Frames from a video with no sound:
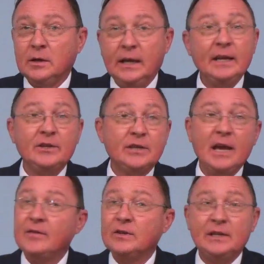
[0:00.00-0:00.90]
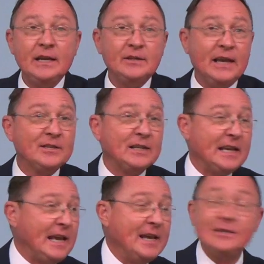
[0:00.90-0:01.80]
Getting saved is easy. It's the
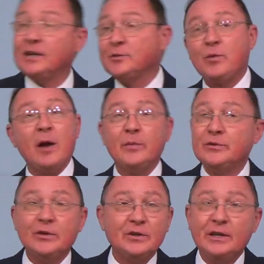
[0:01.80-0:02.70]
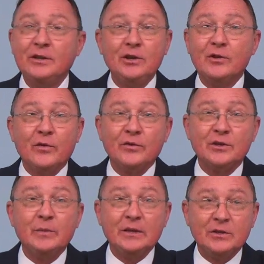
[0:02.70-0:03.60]
easiest proposition in the universe
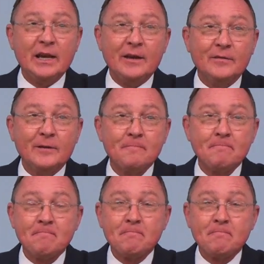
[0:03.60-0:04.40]
to be saved. Yeah.